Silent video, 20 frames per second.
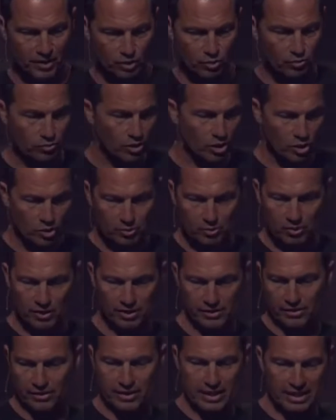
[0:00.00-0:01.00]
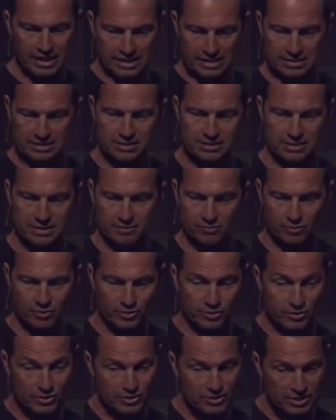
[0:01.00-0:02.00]
grow things.
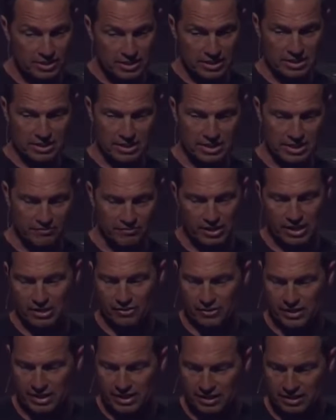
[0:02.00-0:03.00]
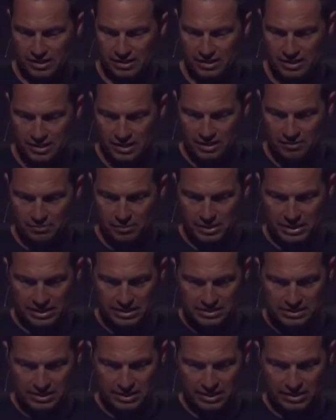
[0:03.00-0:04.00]
We'll see kind of how that
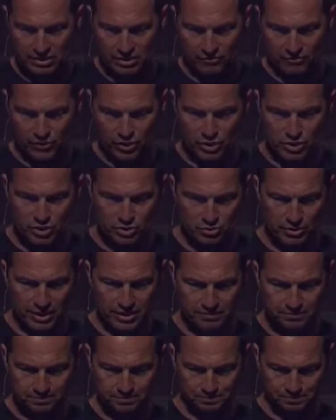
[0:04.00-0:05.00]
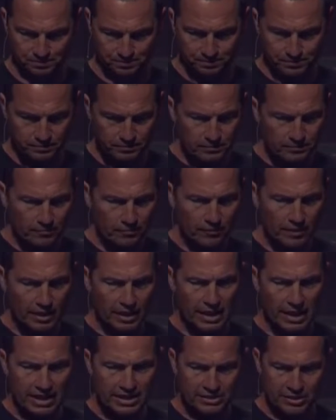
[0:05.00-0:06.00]
plays later. Verse 3
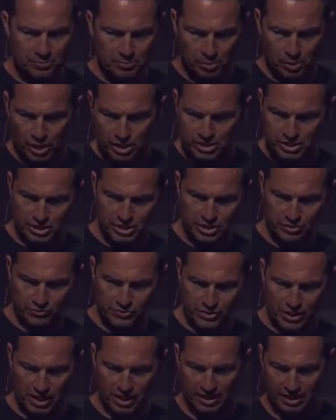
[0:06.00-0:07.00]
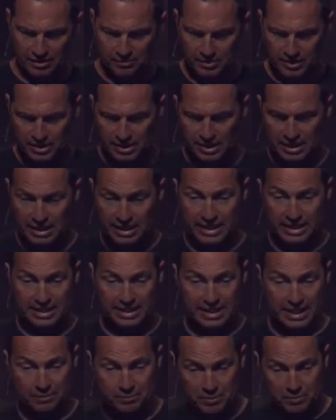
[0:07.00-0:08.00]
And in the process of time, it
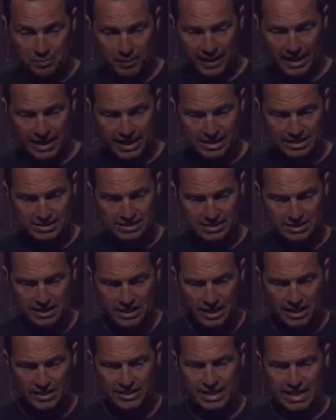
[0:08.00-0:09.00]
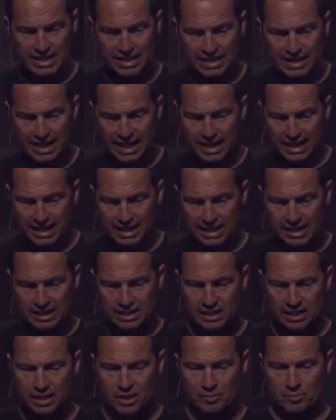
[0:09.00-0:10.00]
came to pass that
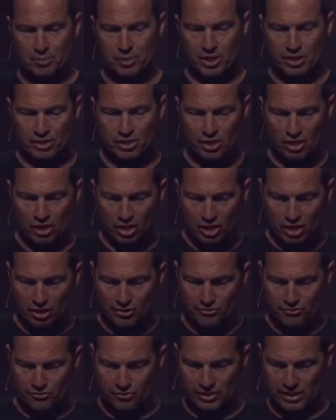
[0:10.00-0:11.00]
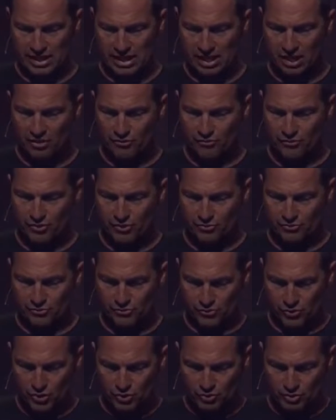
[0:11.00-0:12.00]
Cain brought an offering of the
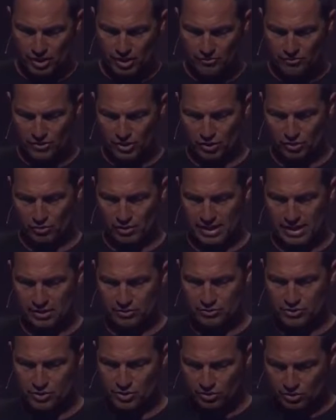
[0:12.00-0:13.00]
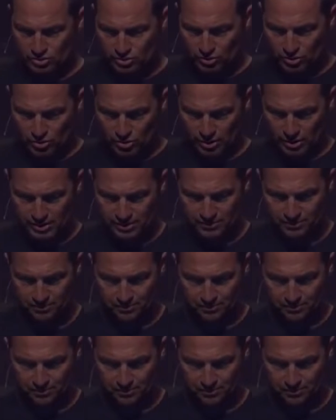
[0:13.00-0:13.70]
fruit of the ground to the Lord.